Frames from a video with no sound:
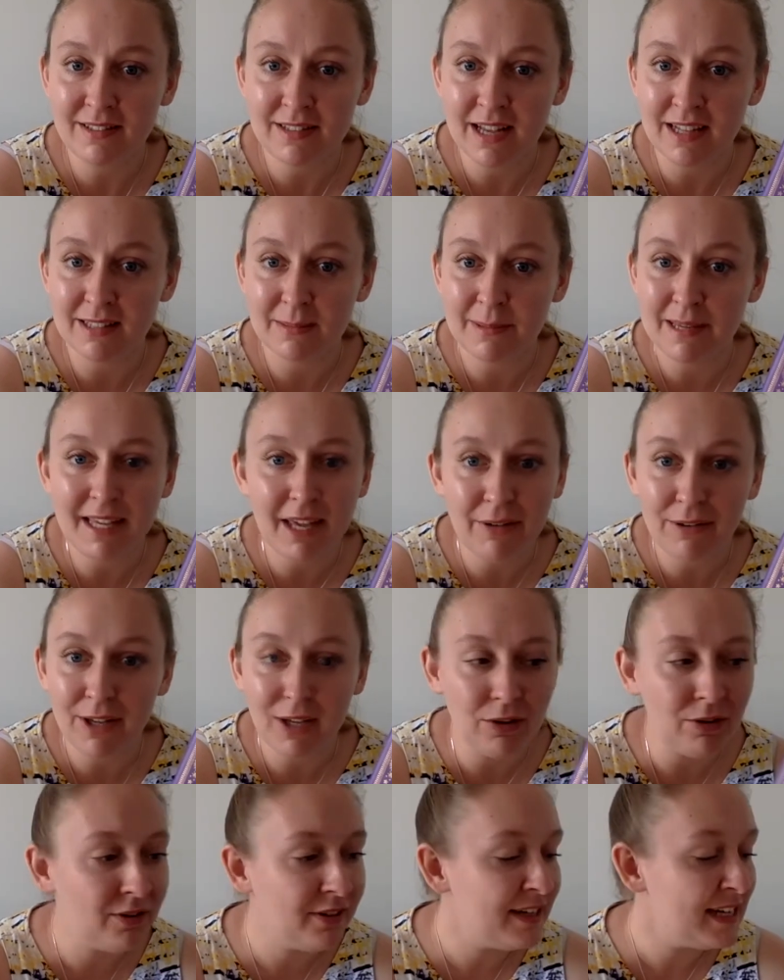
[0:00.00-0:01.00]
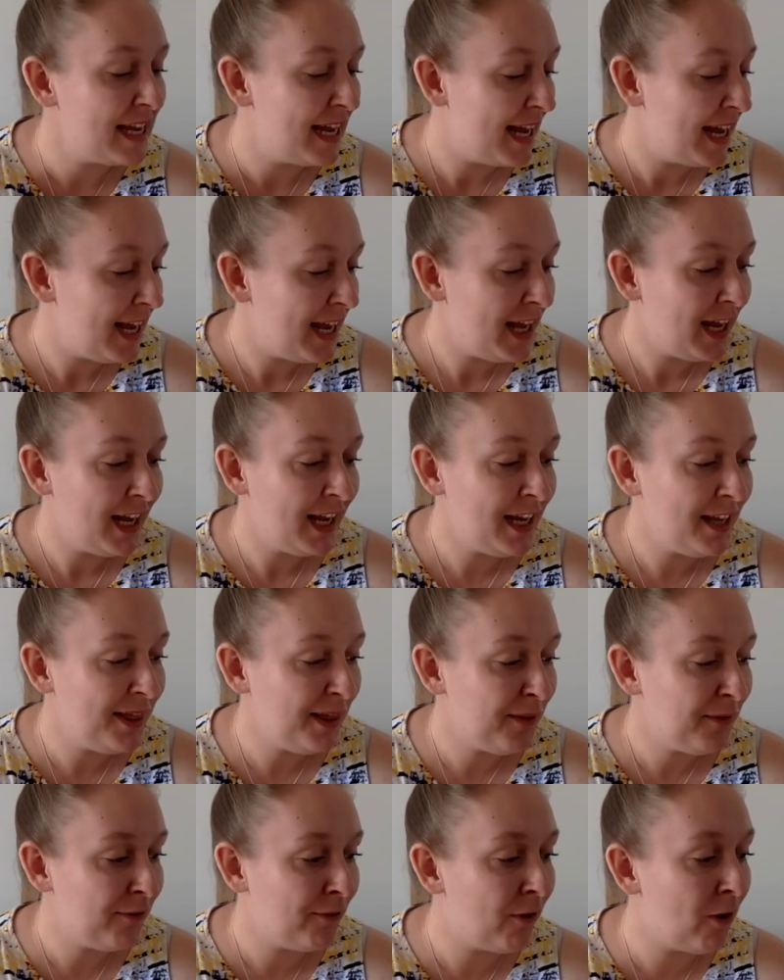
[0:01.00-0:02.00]
that's been going on in
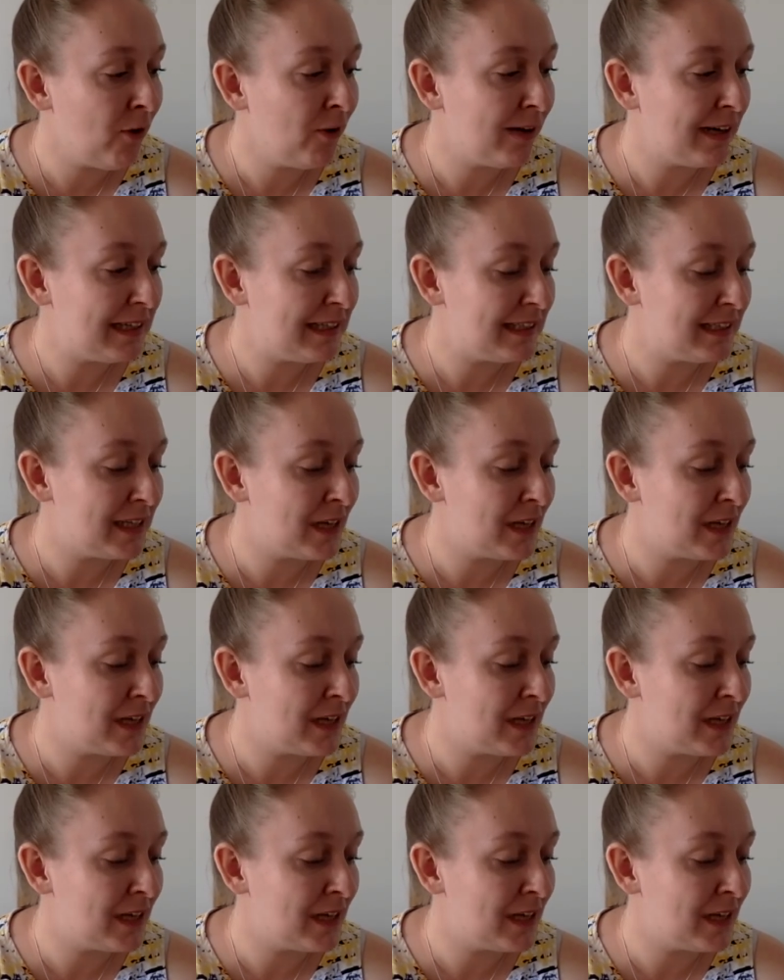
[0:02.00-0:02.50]
the forest.